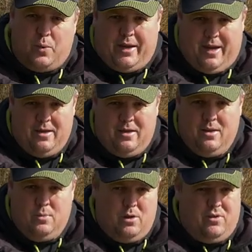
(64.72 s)
quicker,
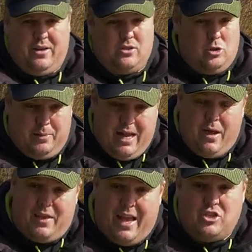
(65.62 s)
whether it's coming
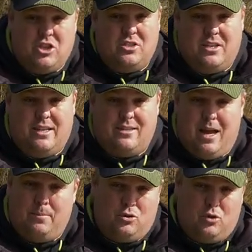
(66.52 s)
down the edge at a certain
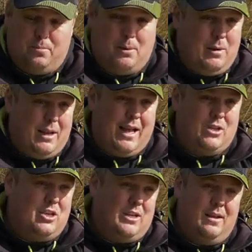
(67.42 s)
time because other people are
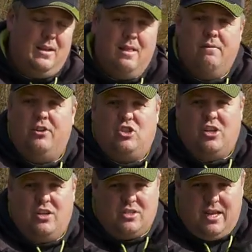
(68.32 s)
catching, fishing
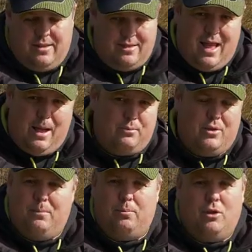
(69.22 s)
in a certain depth,
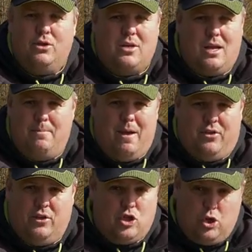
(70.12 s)
employing certain
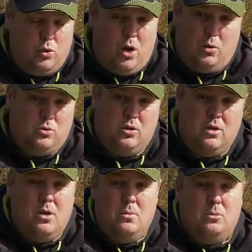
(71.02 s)
methods, who knows.
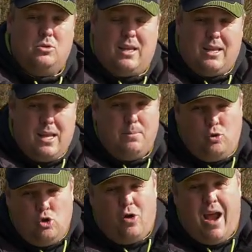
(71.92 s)
But so
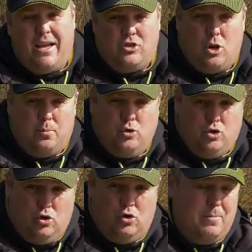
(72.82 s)
keeping your eyes open
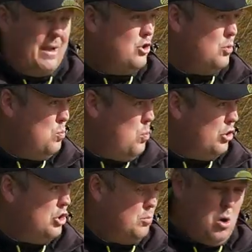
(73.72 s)
during a match,
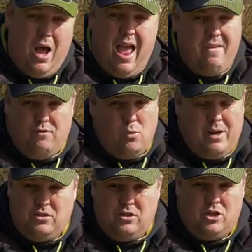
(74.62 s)
watching what everyone
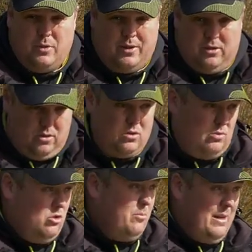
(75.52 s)
else is doing, do you know
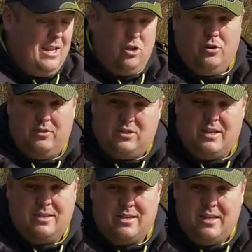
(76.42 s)
what I mean, in your
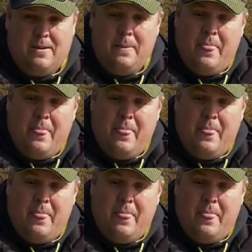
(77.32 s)
vicinity,